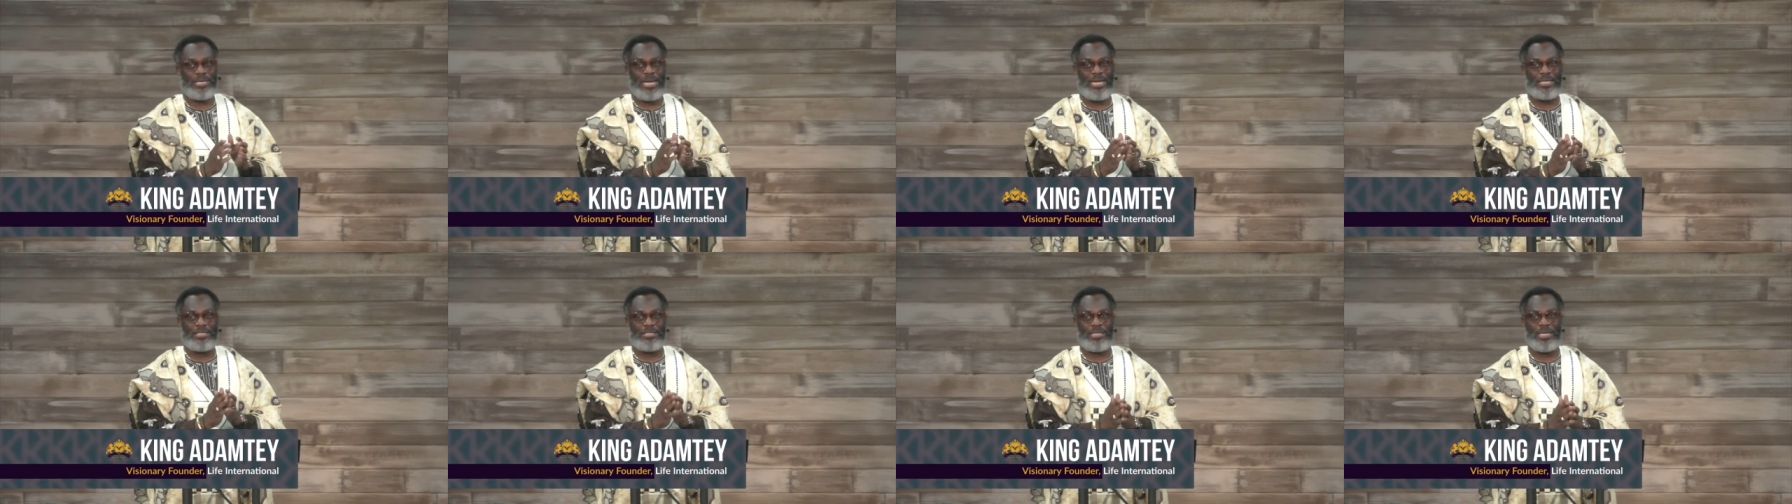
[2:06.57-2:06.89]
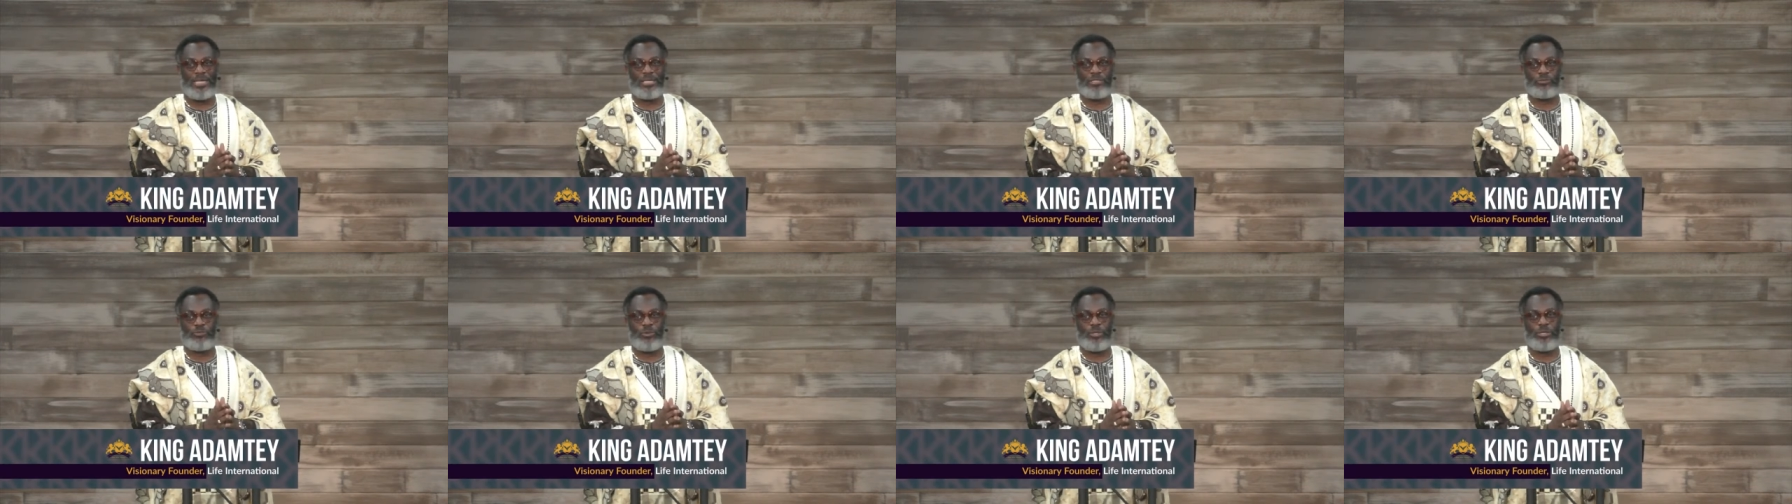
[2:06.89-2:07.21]
I
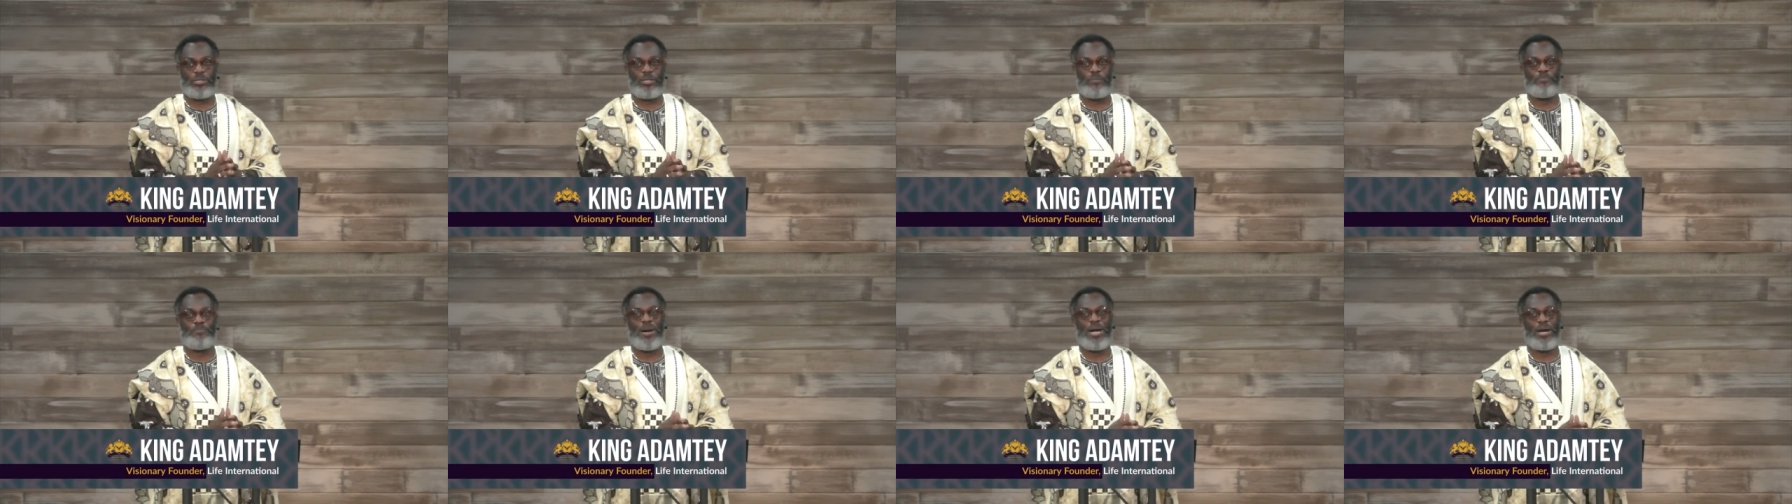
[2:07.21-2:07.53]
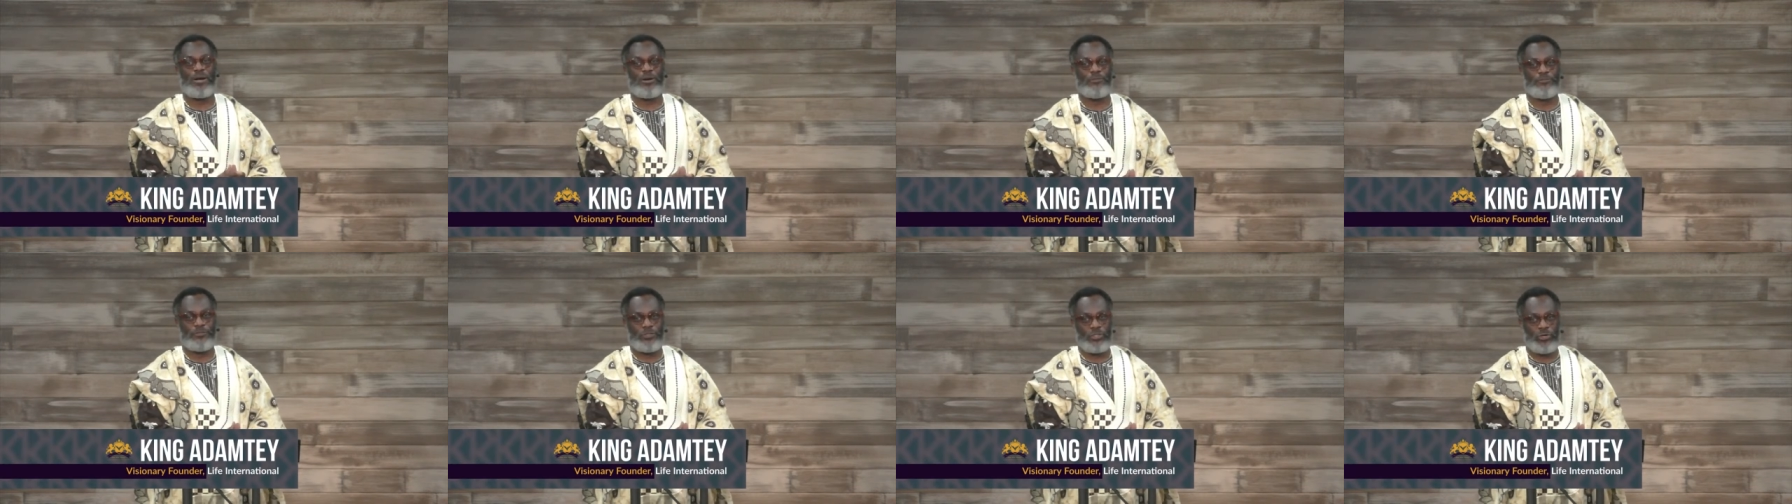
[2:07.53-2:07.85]
dealt with the
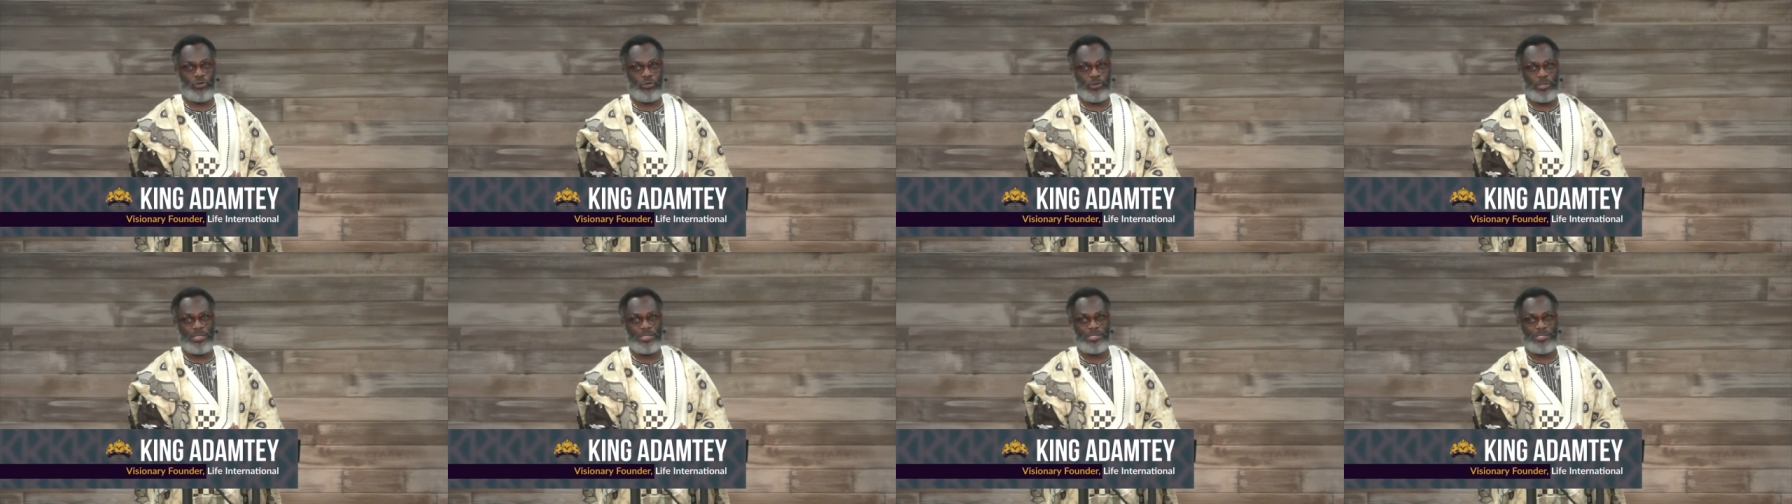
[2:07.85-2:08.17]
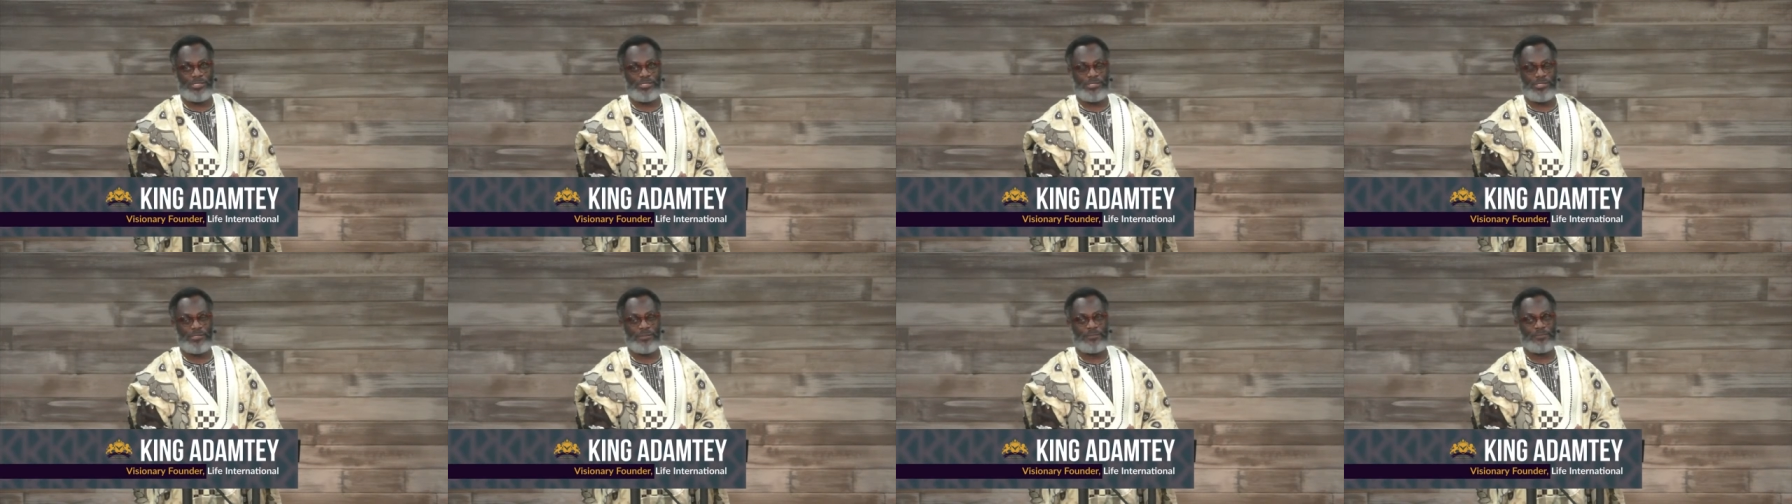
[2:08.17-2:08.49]
power of
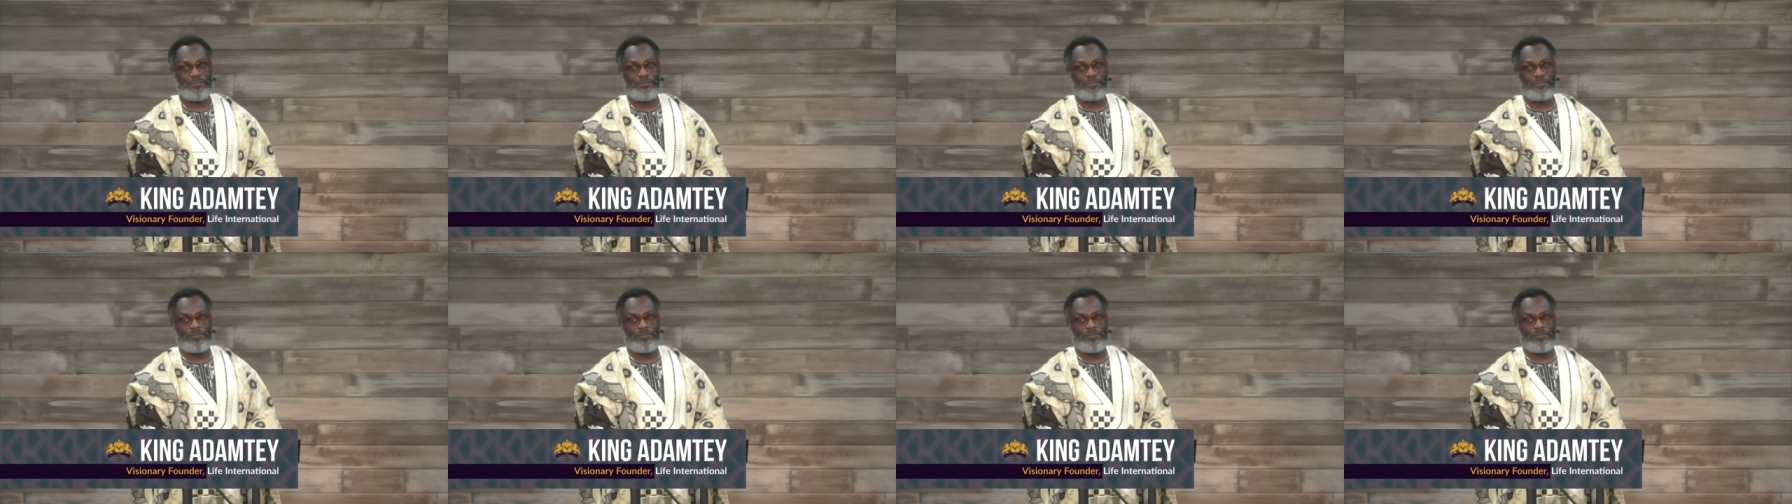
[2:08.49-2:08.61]
choice,